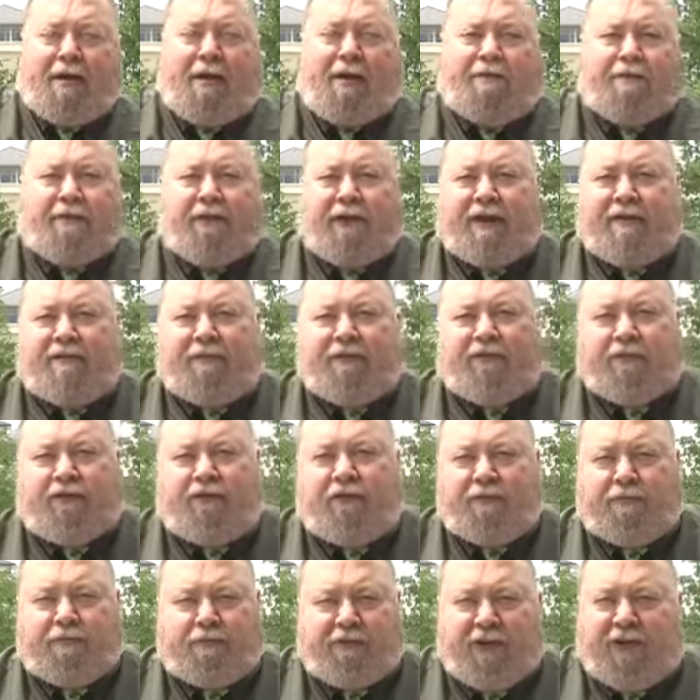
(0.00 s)
forgiveness
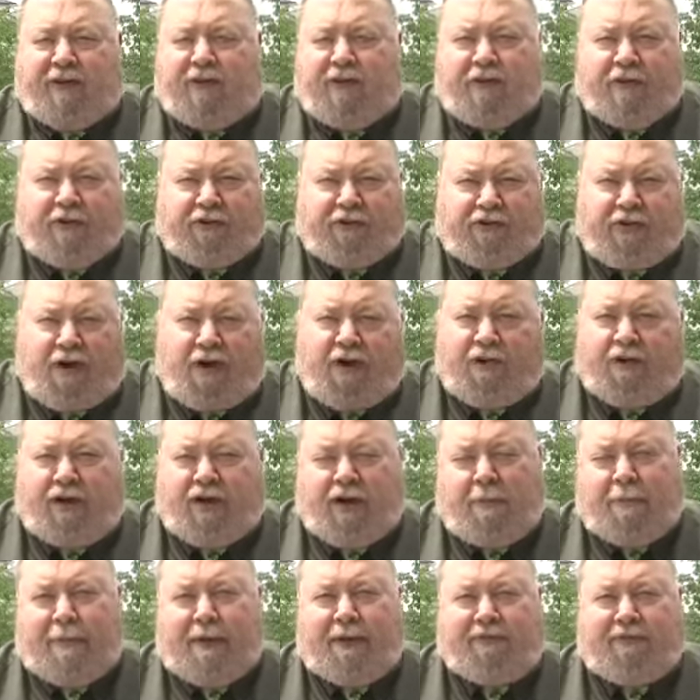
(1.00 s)
or say that they're sorry
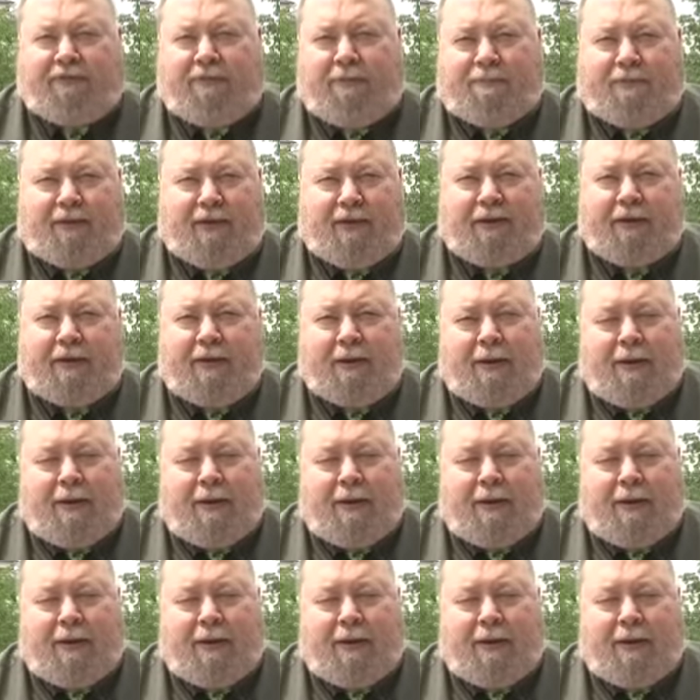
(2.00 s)
about something.